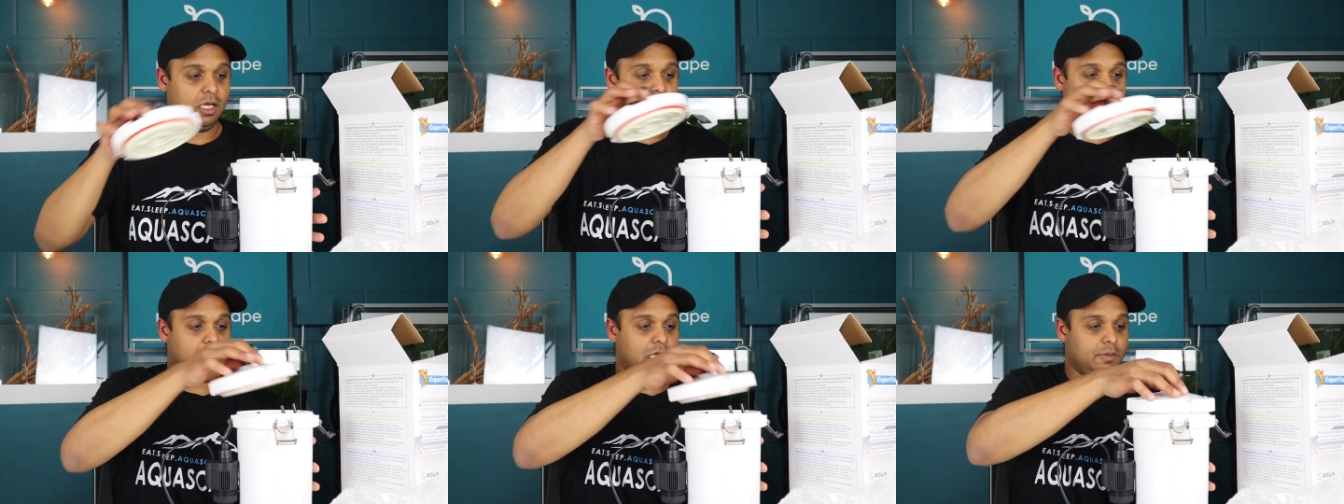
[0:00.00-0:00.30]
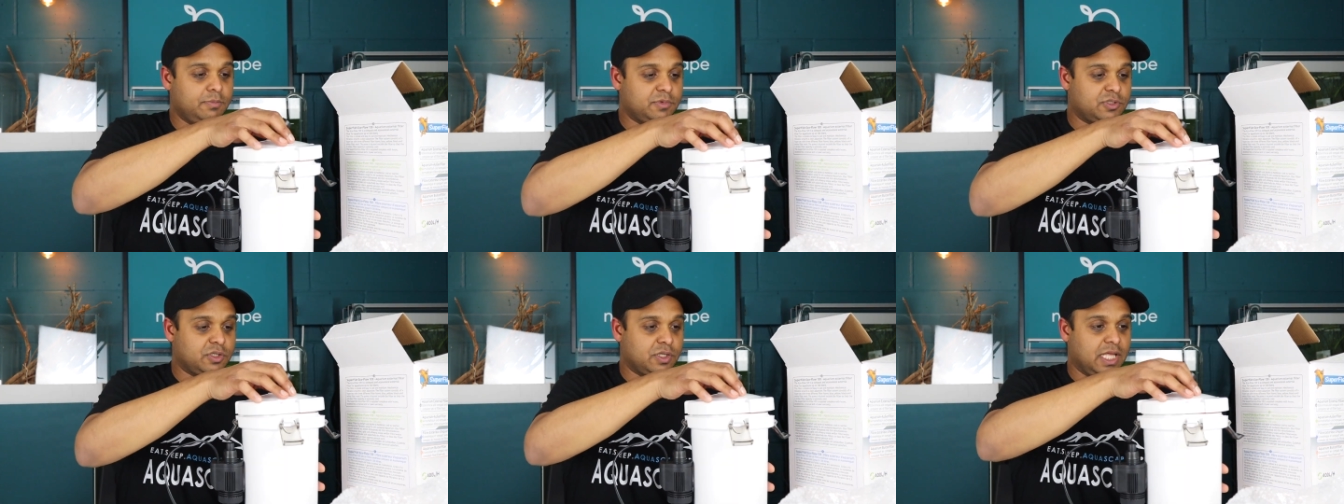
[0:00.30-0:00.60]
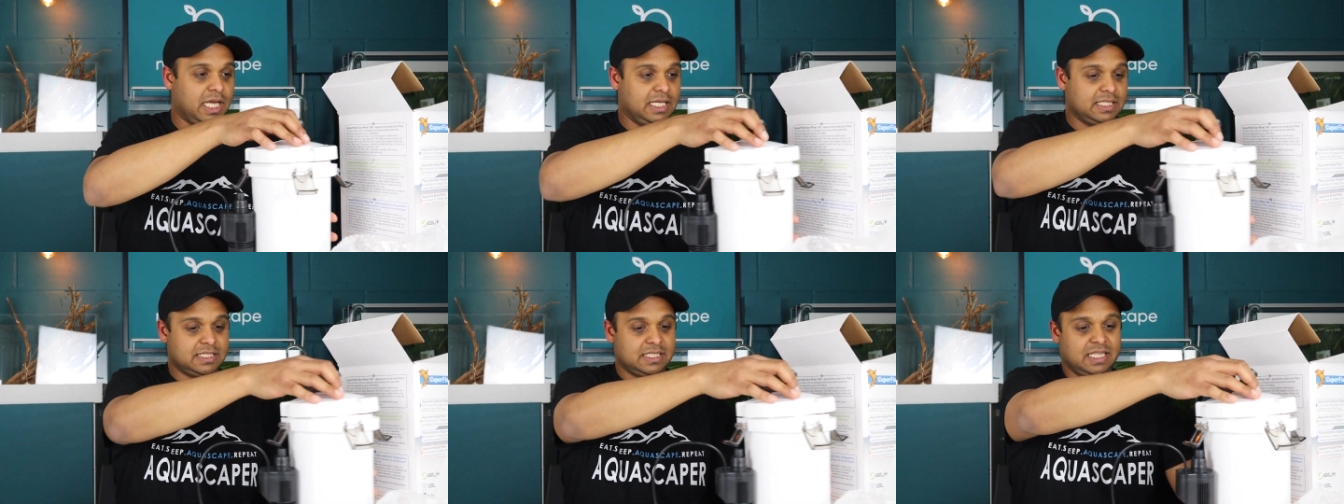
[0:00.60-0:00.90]
Um, so
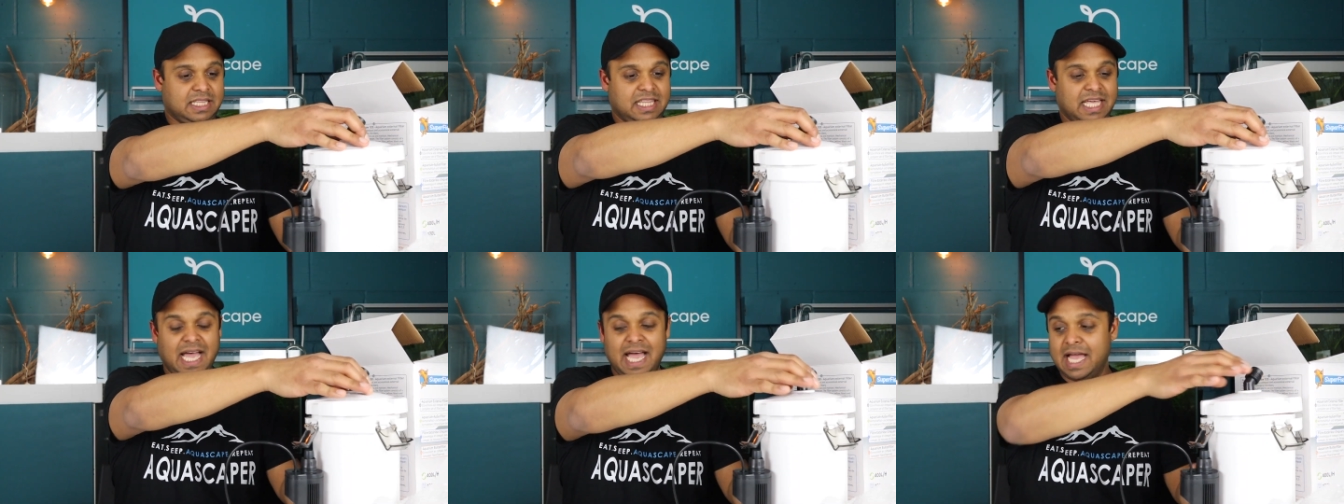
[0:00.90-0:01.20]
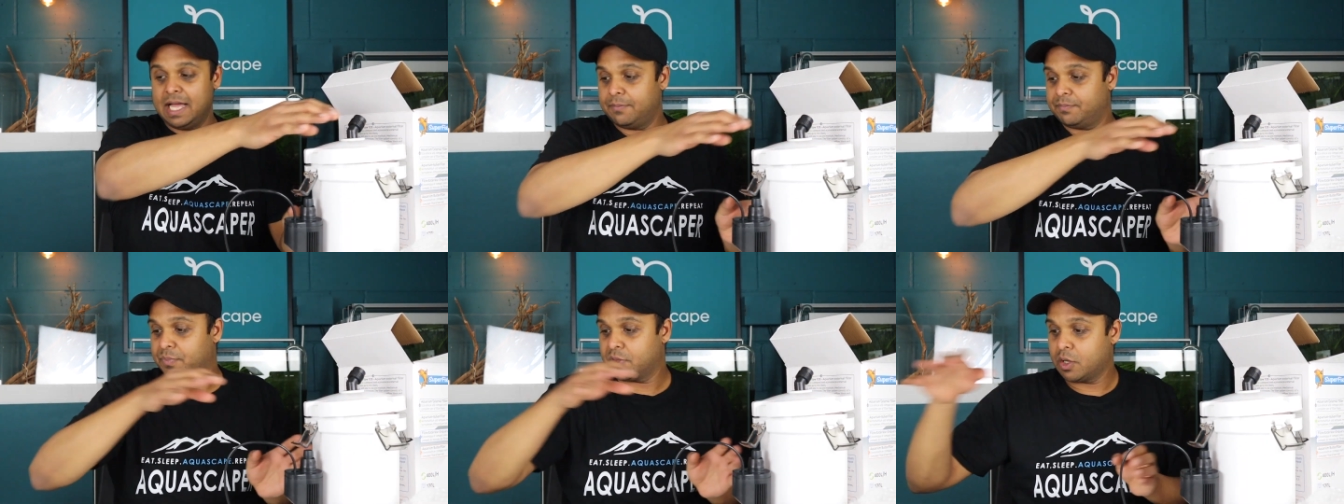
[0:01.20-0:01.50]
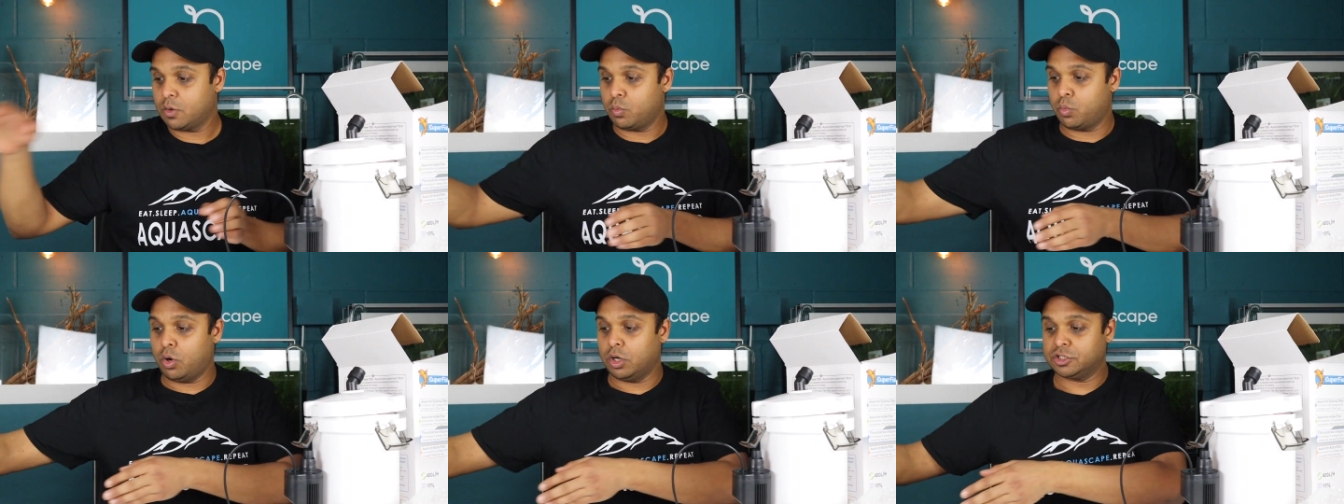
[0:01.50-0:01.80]
that's that.
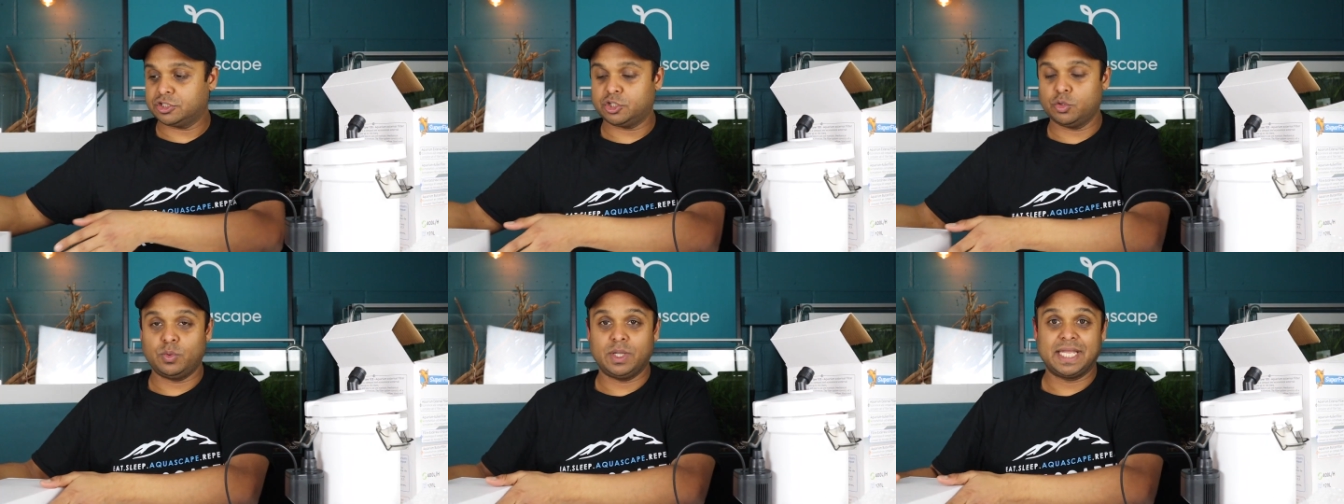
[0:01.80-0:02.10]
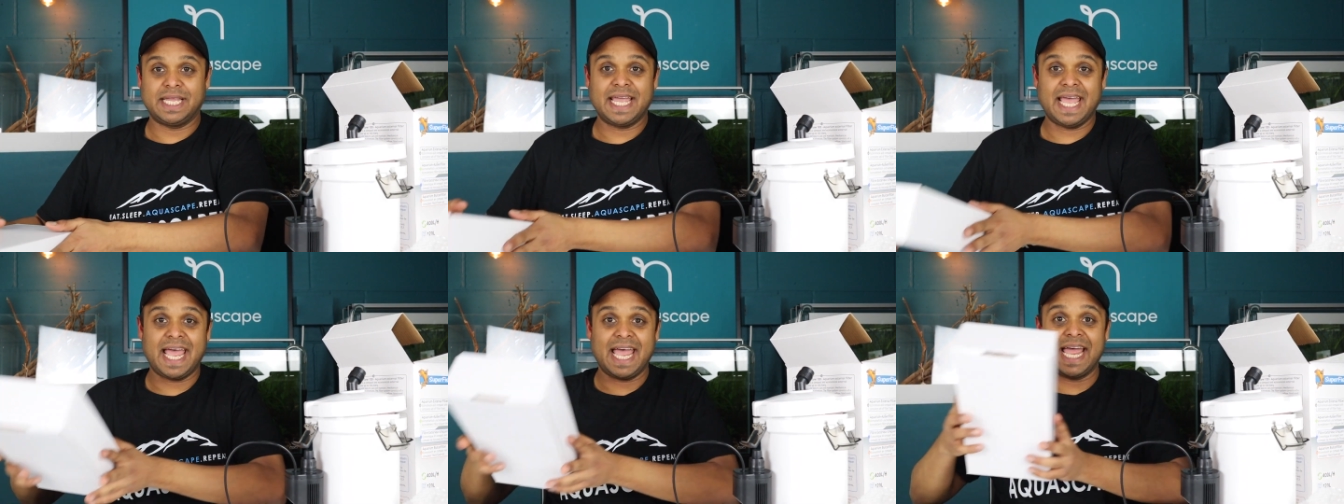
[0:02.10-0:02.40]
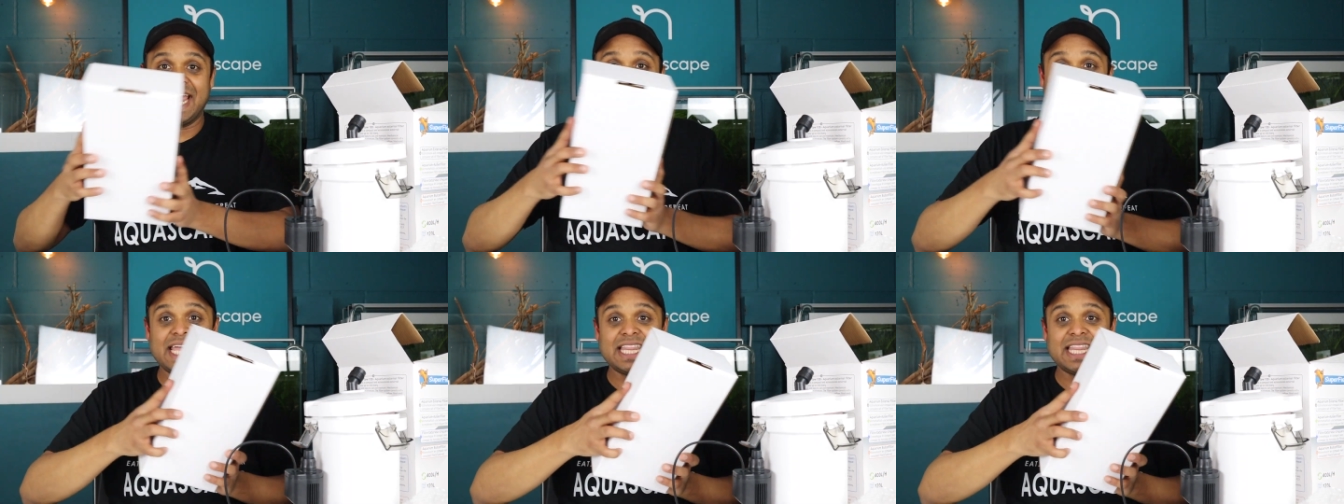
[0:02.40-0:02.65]
What do we get